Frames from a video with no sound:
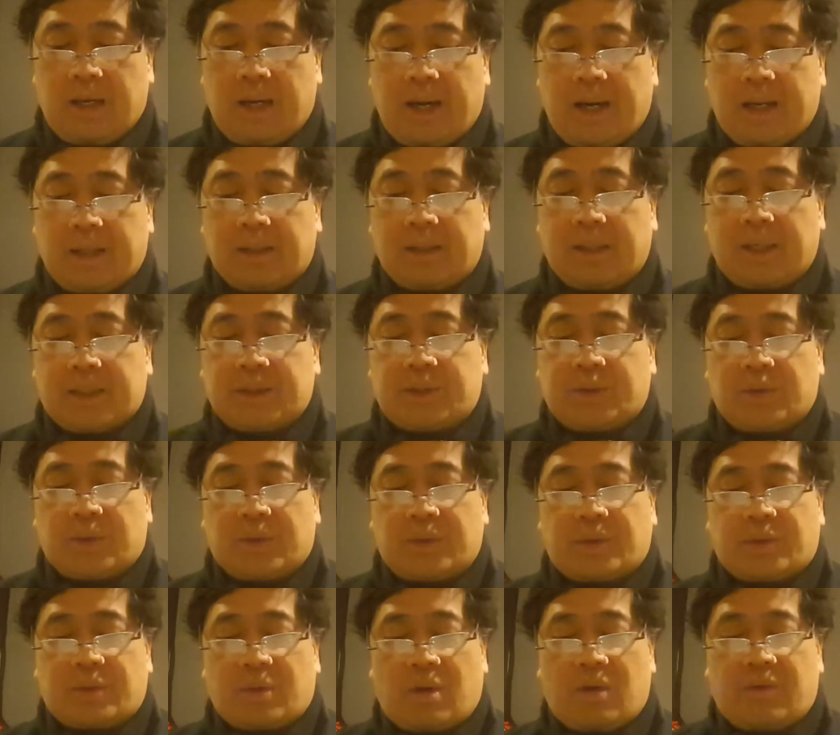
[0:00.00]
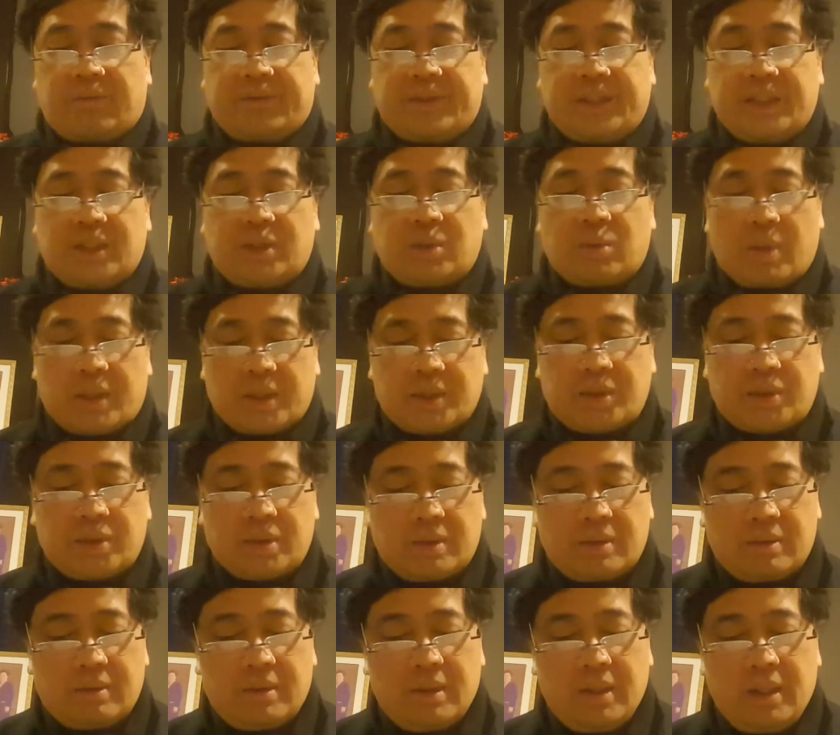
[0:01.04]
Unless you solve this
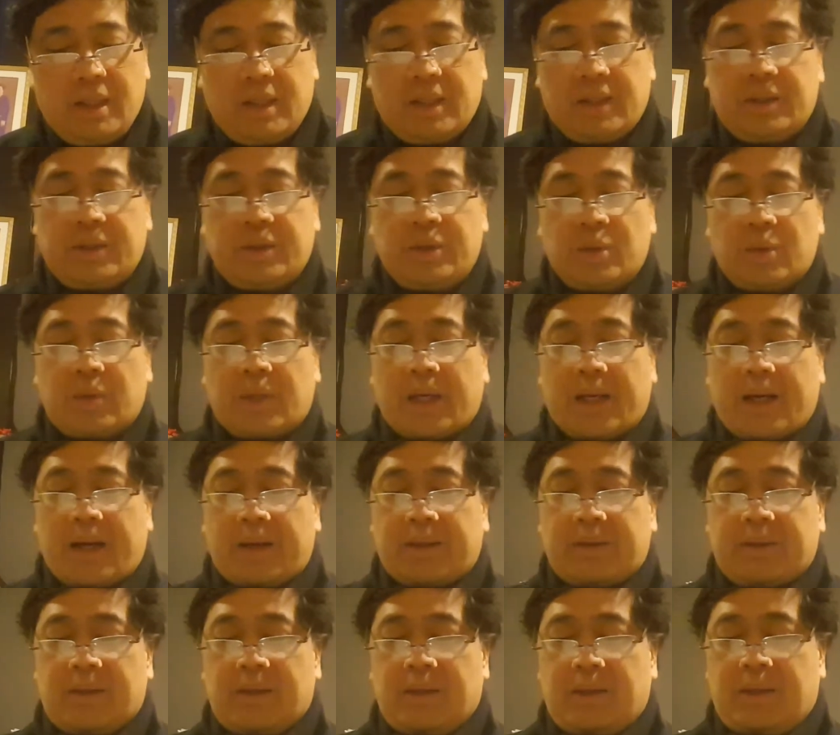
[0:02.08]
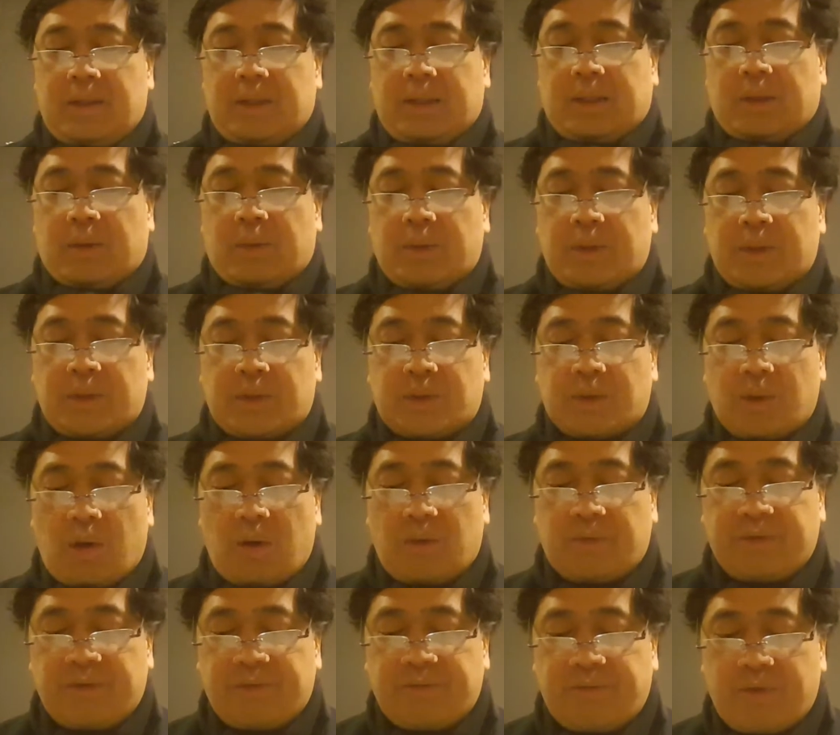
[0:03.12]
question, you cannot
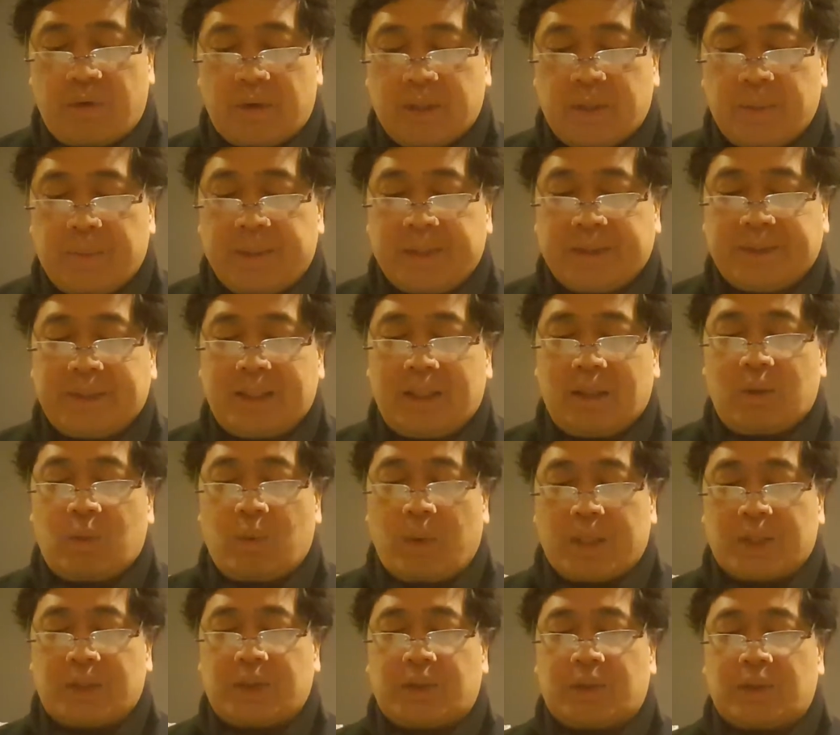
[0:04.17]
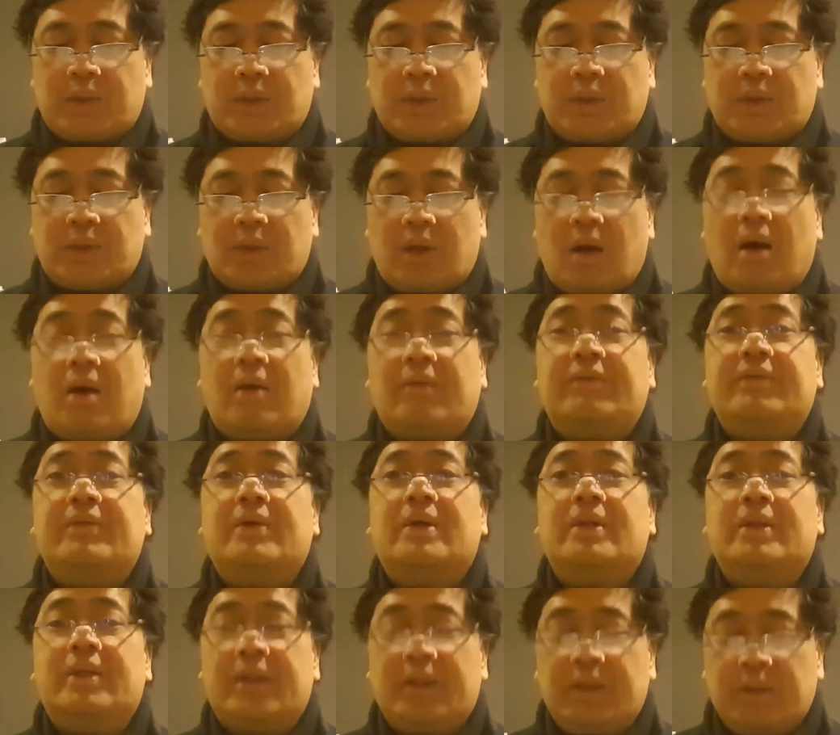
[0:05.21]
resolve the fundamental questions
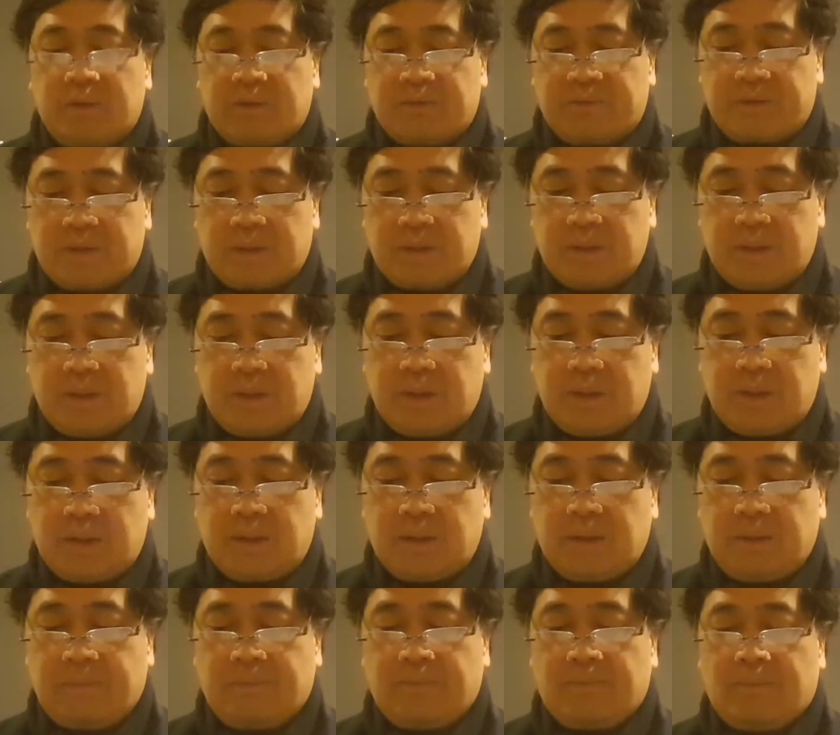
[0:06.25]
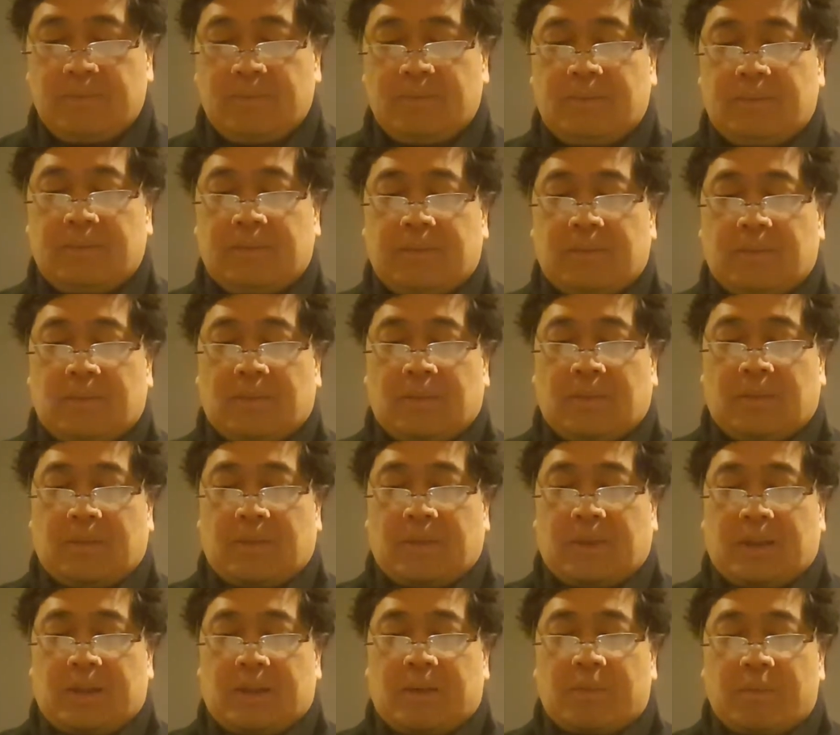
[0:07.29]
of the universe.
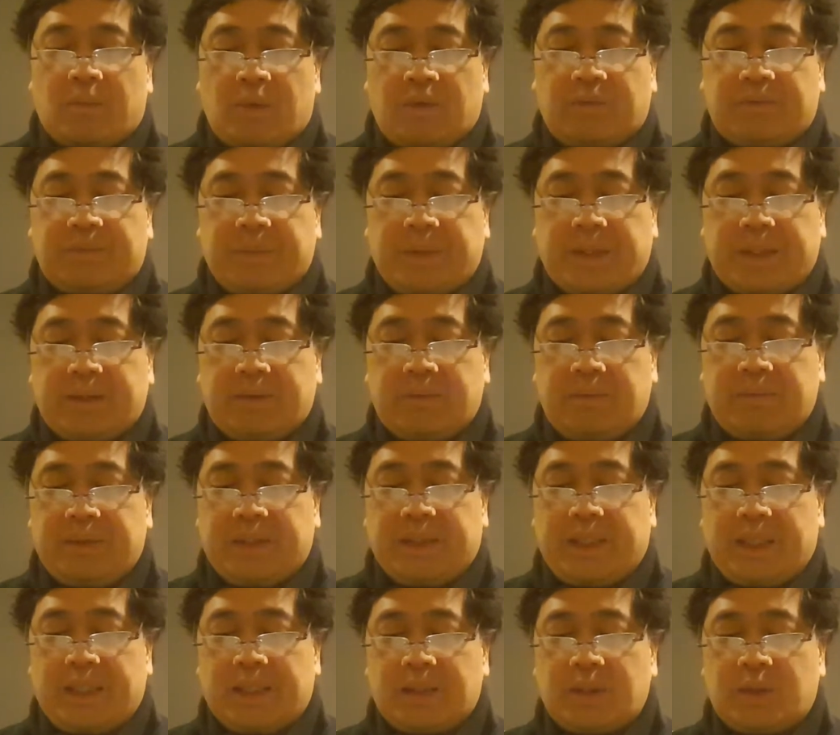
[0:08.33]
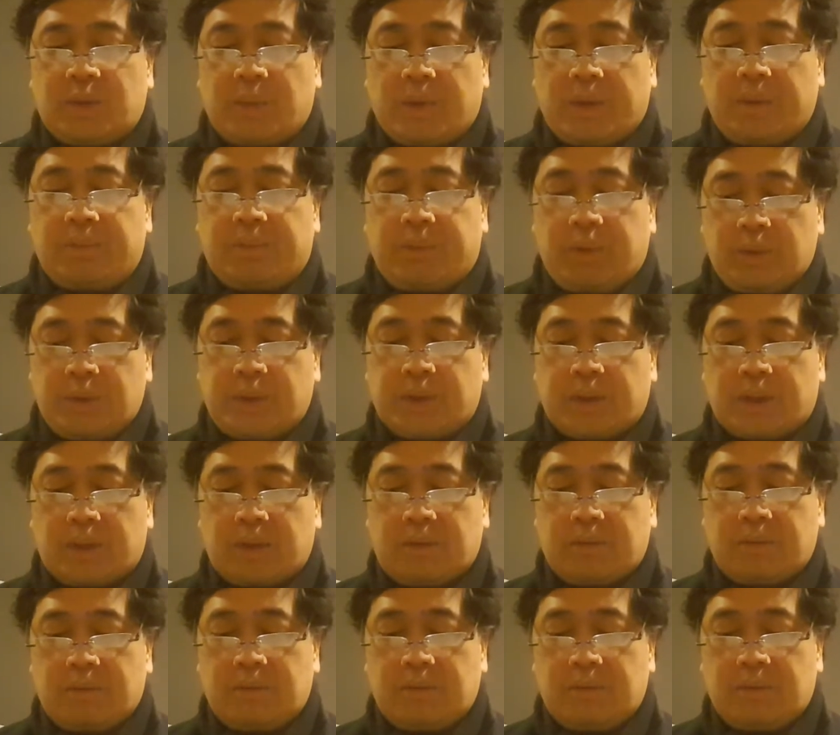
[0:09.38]
Movement begins with pushing,
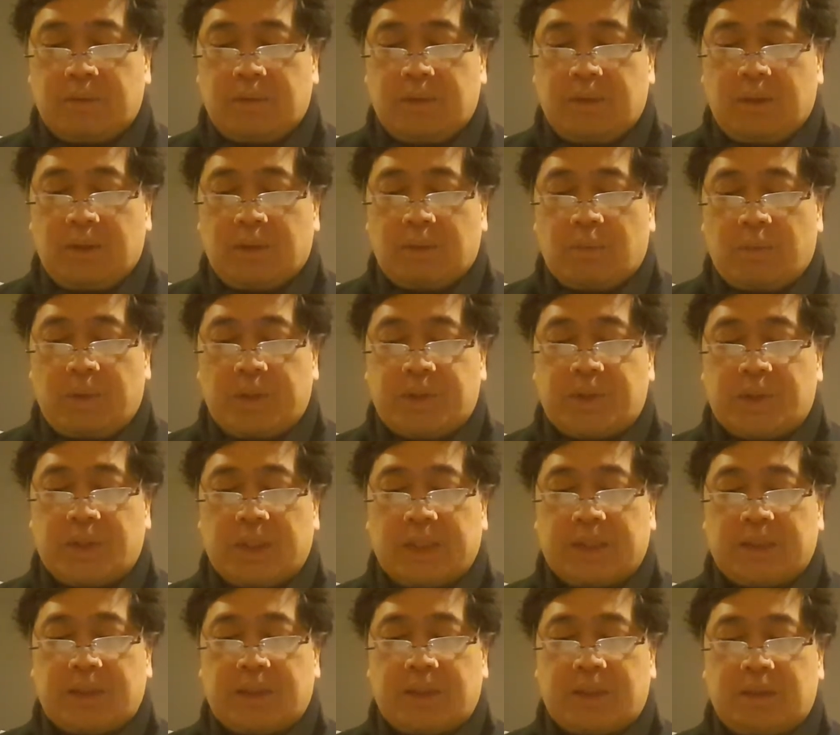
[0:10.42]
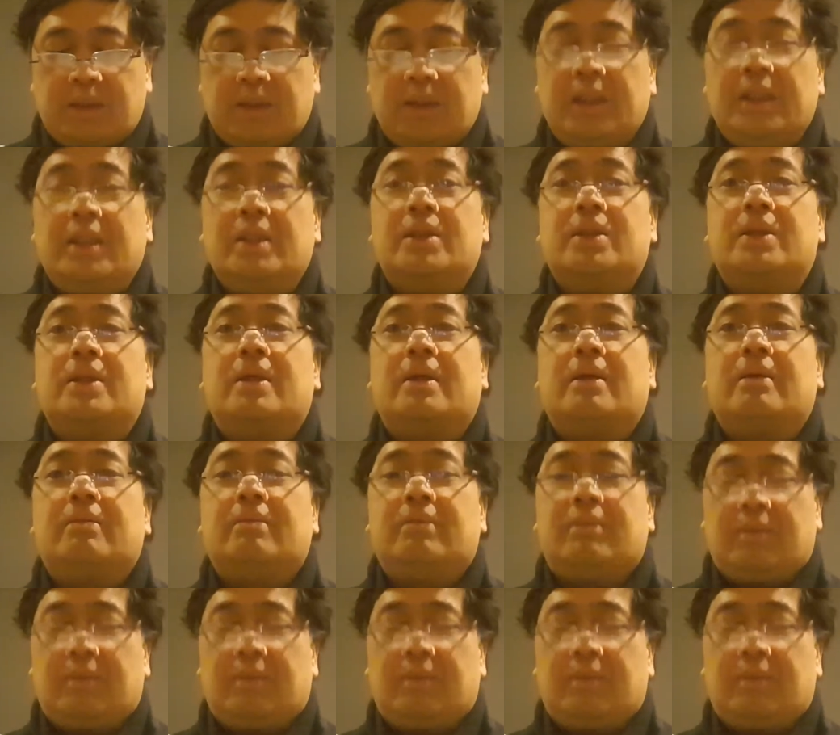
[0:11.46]
which is easier.